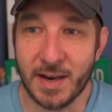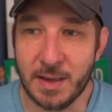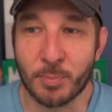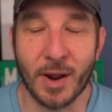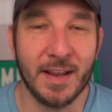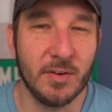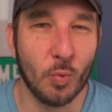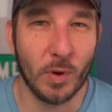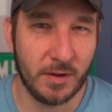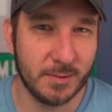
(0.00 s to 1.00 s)
Brandon
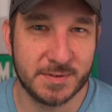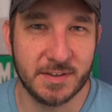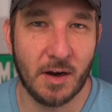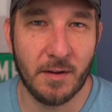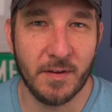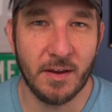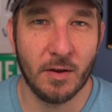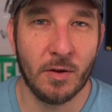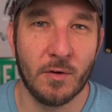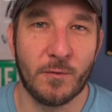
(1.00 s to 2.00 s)
Williamson on the
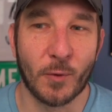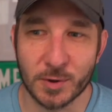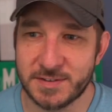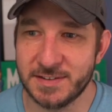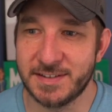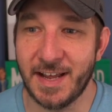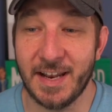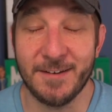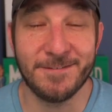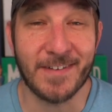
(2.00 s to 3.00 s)
hill for
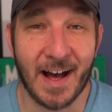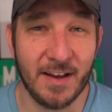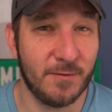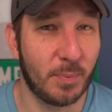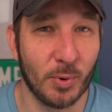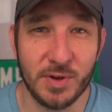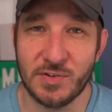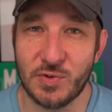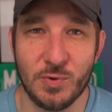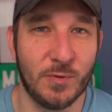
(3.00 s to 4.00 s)
Cincinnati,
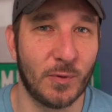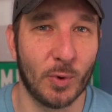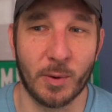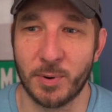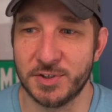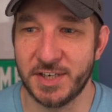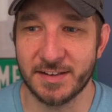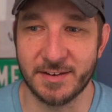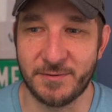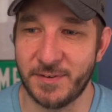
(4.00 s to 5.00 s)
5.24
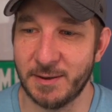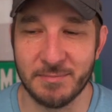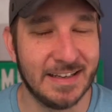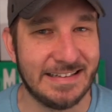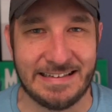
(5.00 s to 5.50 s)
projected FIP,